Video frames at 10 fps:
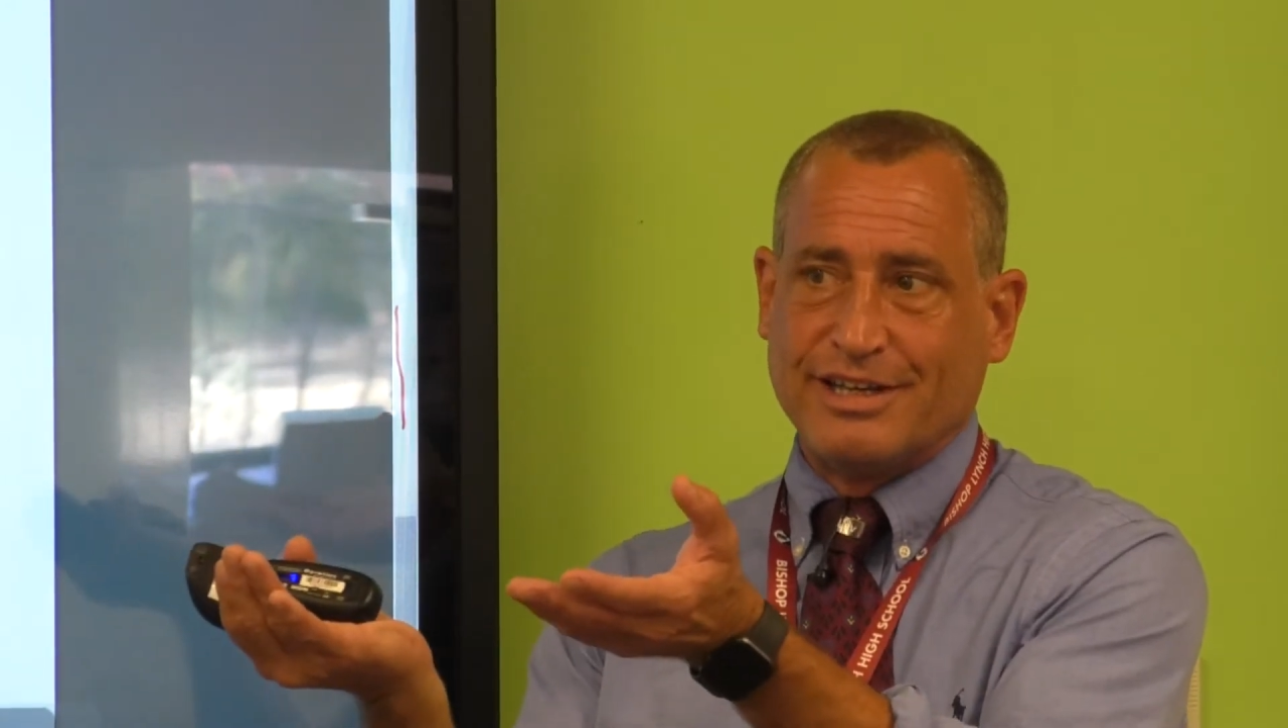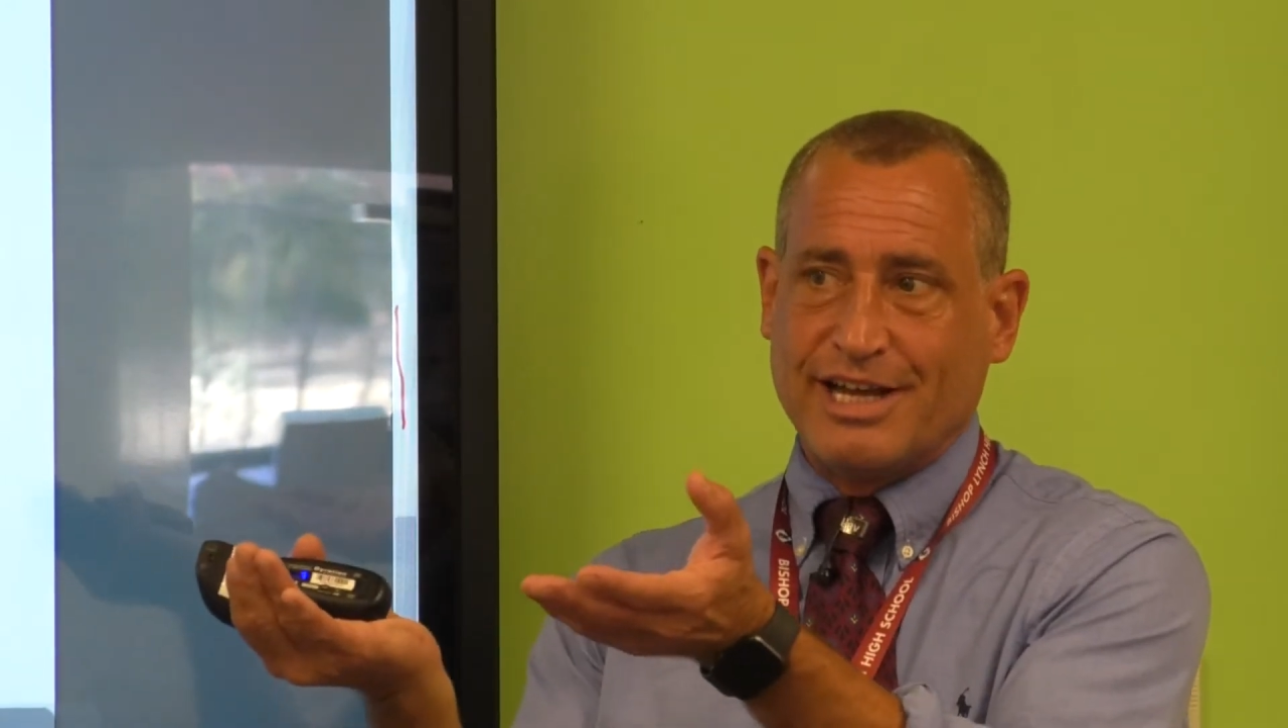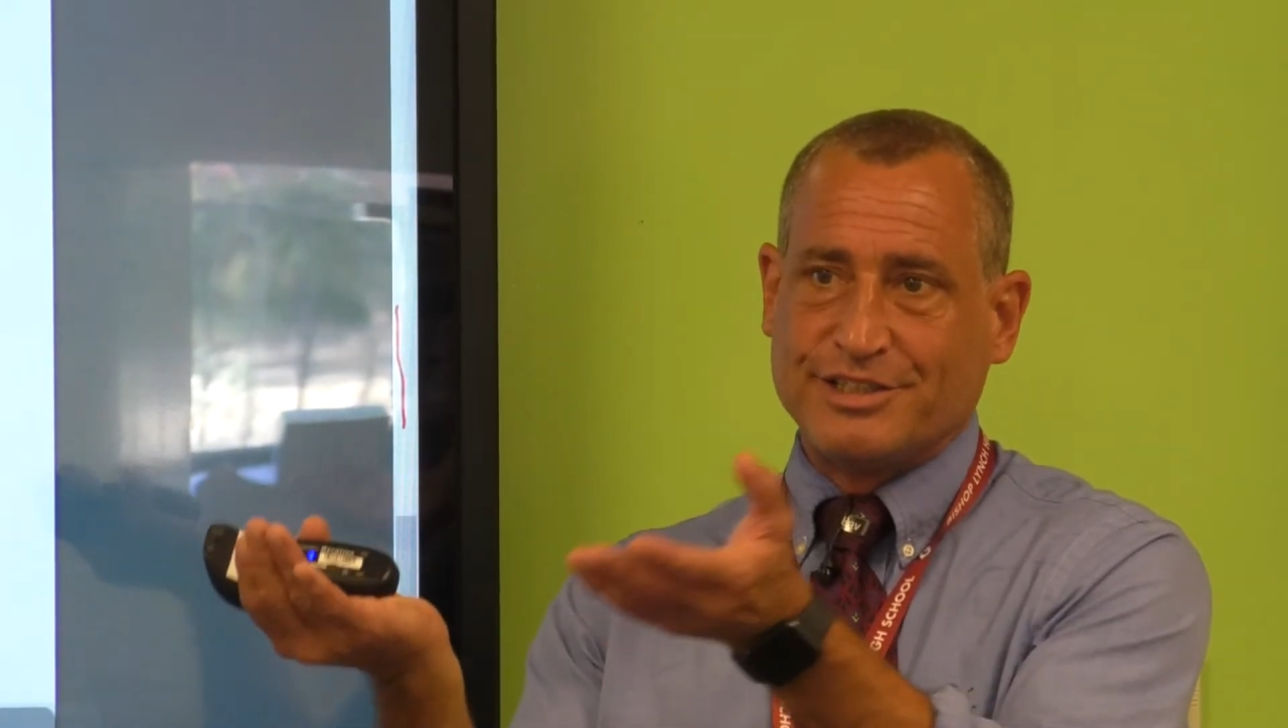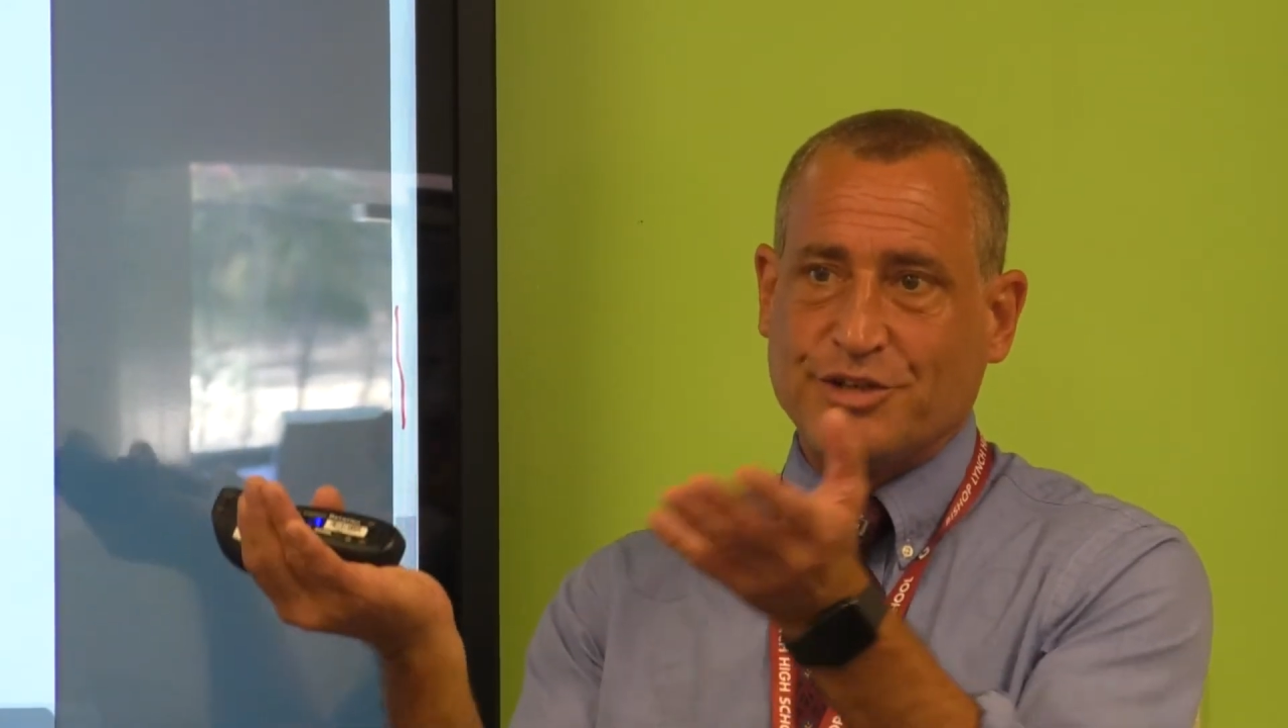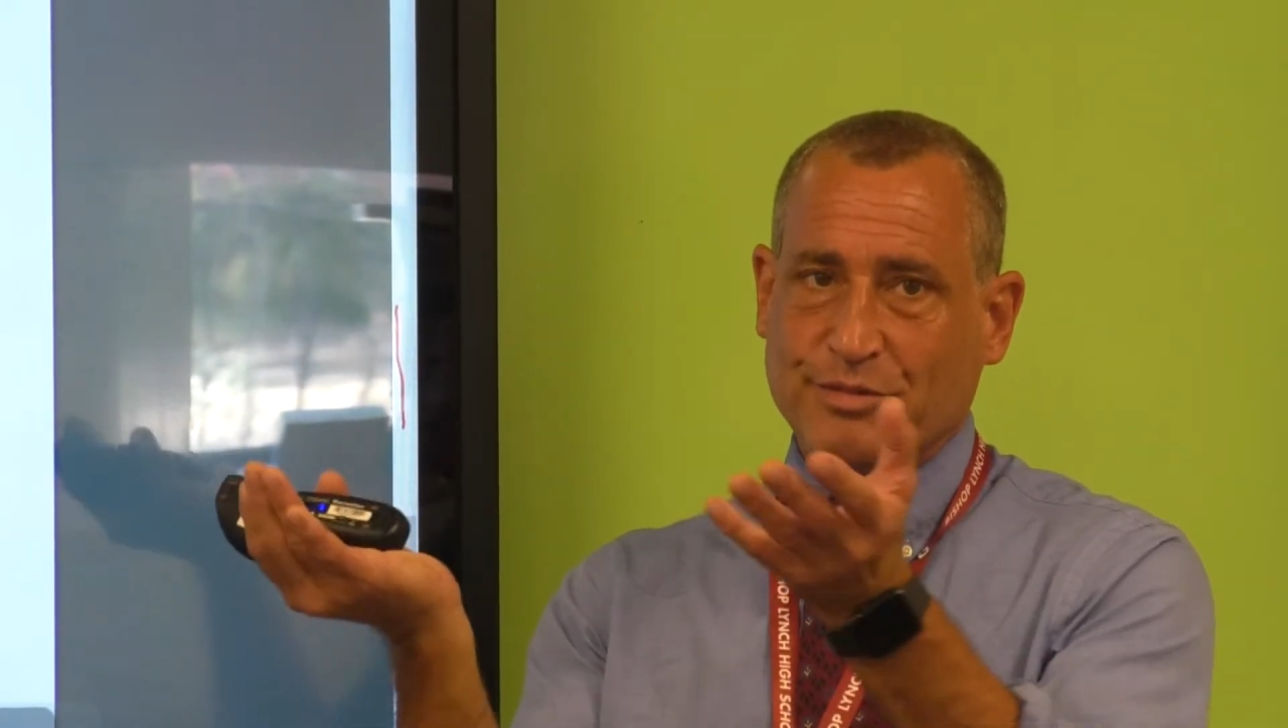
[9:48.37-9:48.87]

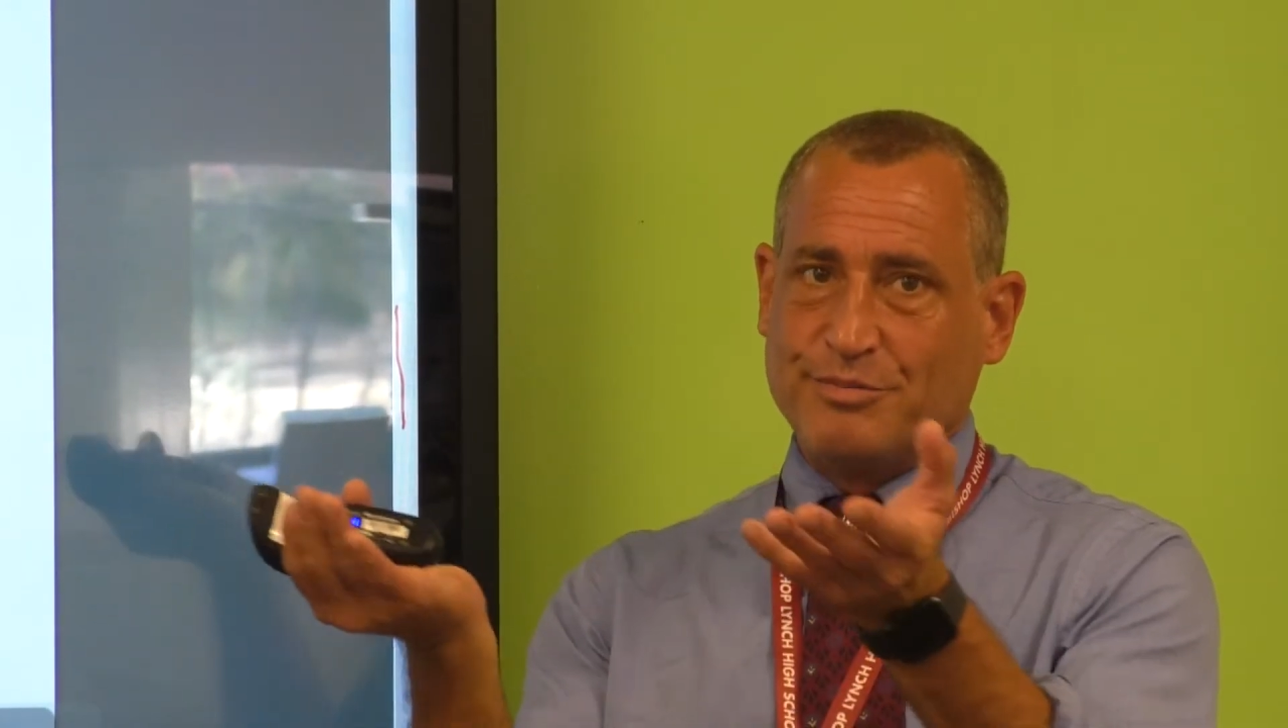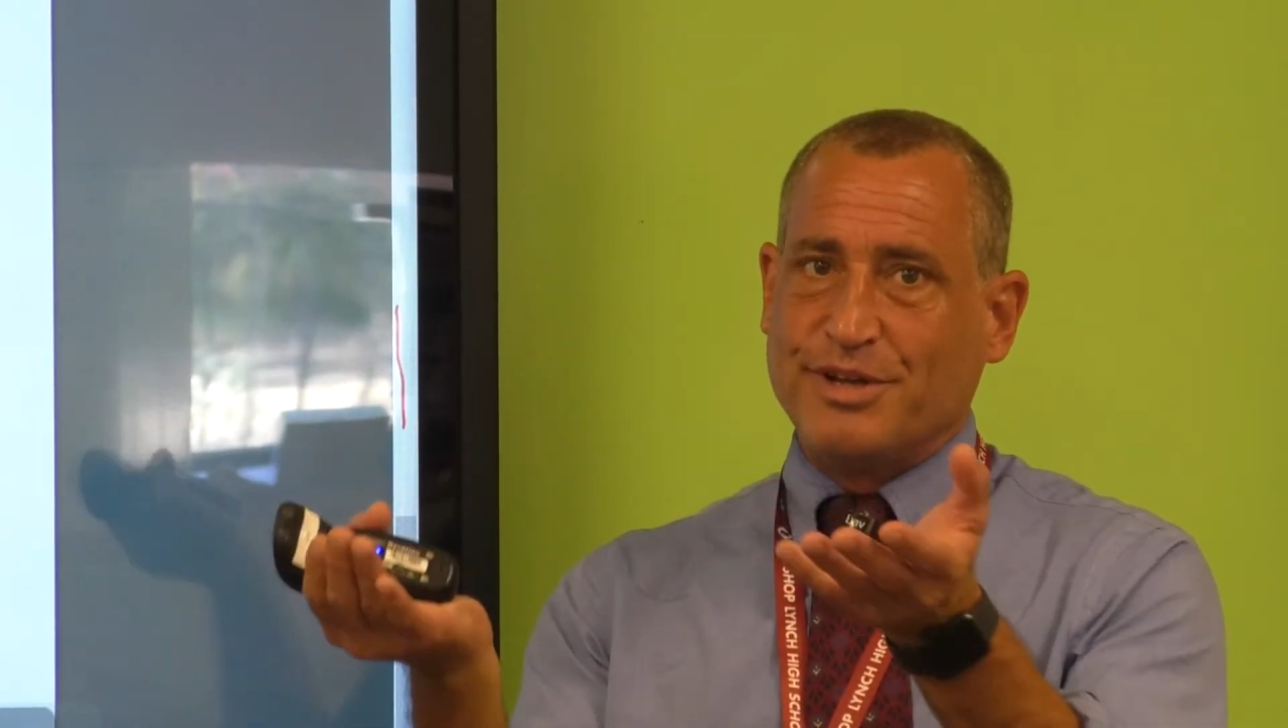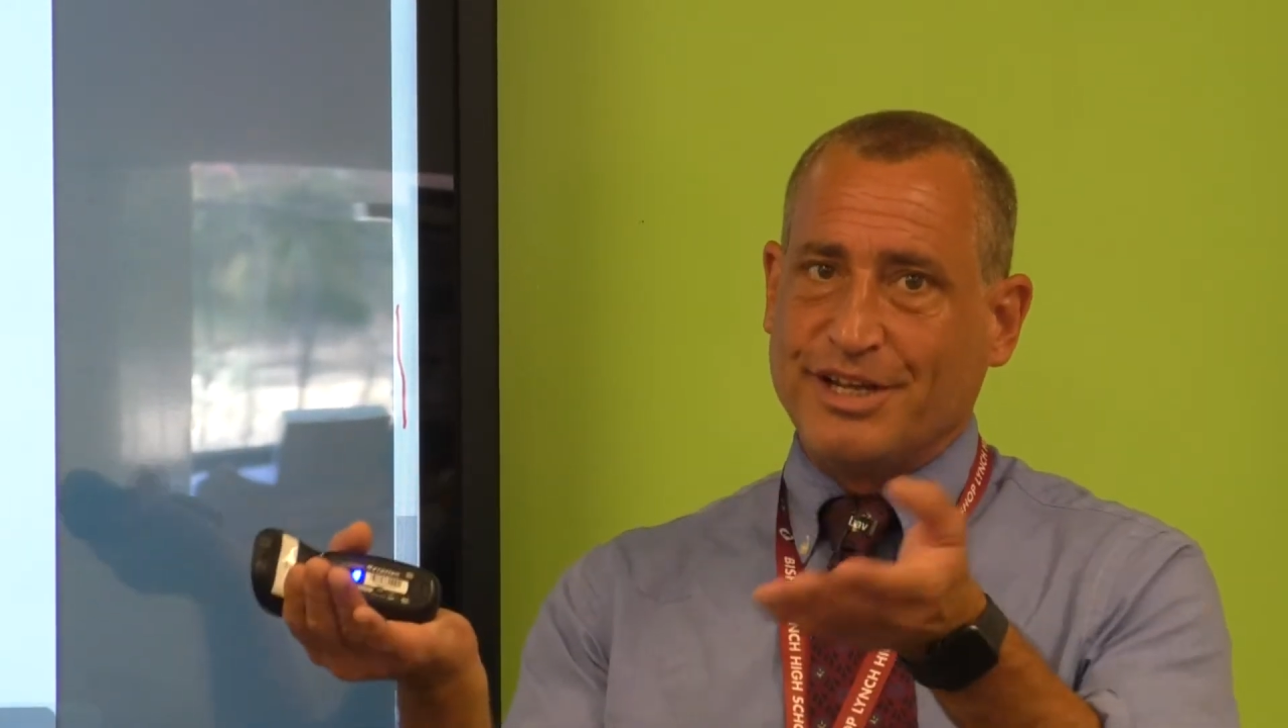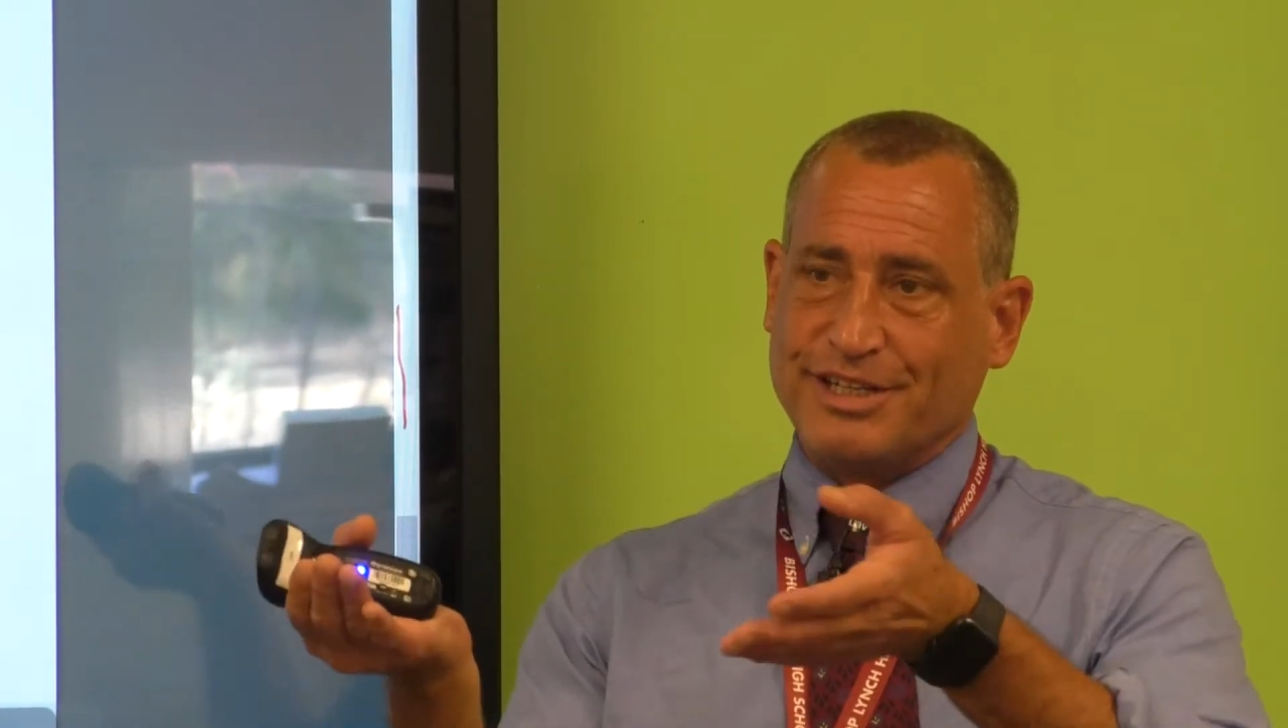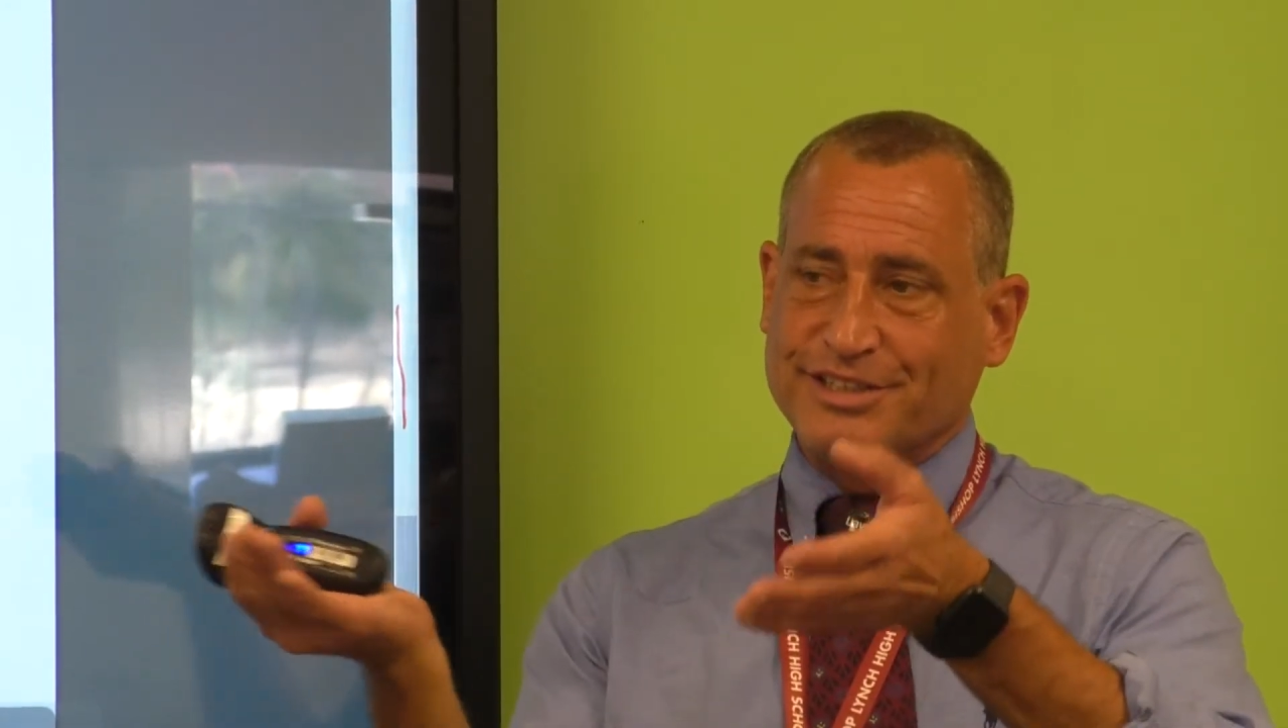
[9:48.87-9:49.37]
as human
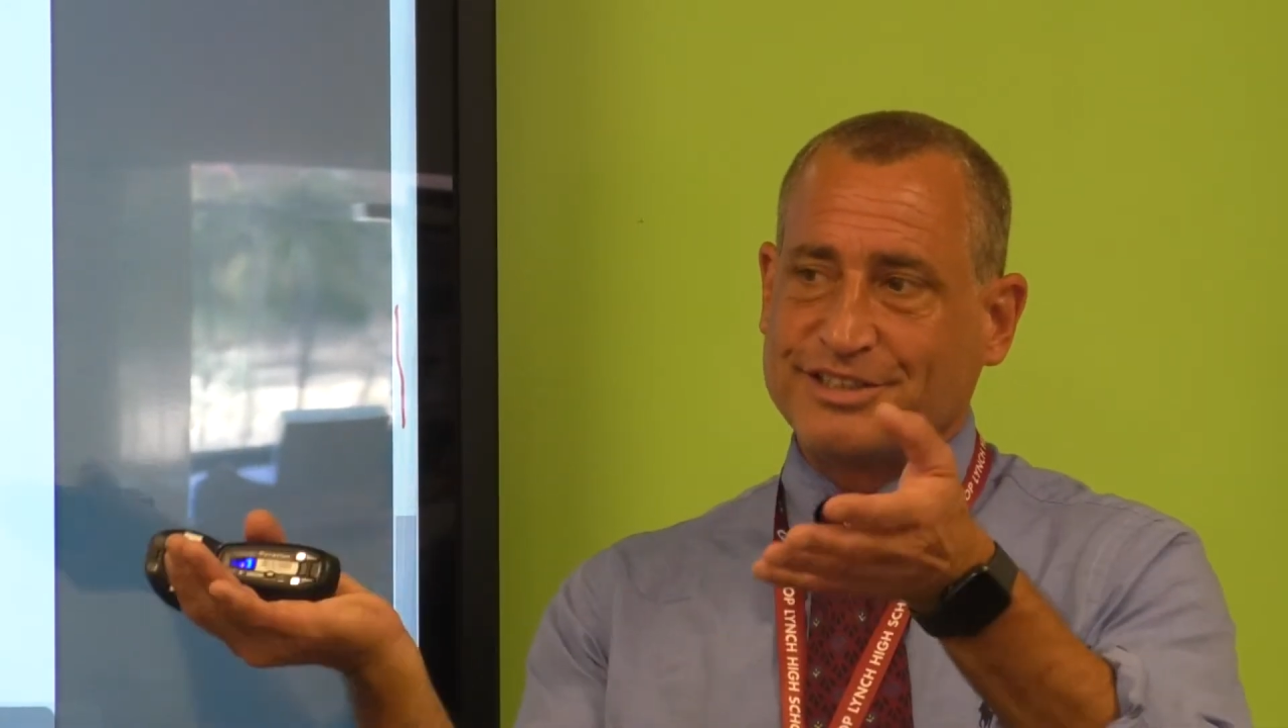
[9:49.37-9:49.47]
beings.